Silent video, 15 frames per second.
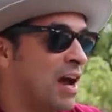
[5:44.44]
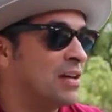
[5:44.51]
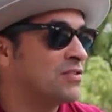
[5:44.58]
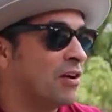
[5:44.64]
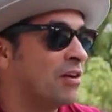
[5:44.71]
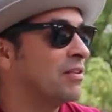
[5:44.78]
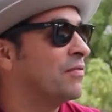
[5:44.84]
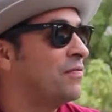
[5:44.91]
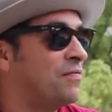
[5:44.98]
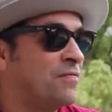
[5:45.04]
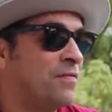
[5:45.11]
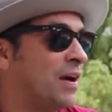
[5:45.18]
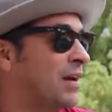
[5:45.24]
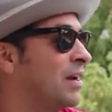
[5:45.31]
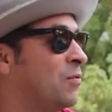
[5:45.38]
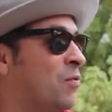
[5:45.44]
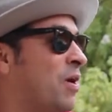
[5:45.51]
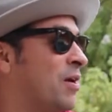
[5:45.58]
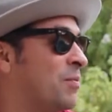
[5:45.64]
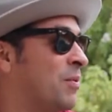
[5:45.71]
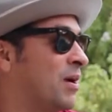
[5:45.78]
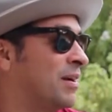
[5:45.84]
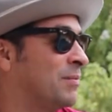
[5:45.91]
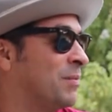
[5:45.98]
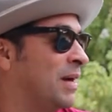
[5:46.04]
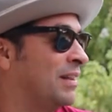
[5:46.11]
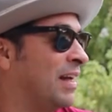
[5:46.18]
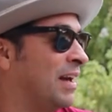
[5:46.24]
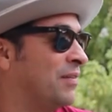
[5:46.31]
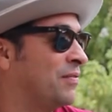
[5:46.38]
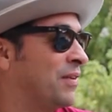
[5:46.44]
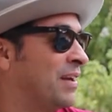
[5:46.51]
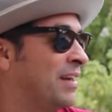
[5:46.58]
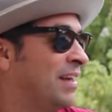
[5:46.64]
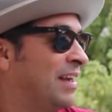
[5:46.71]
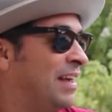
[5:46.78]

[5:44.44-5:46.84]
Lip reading: Those guys are the fucking watermark in my life.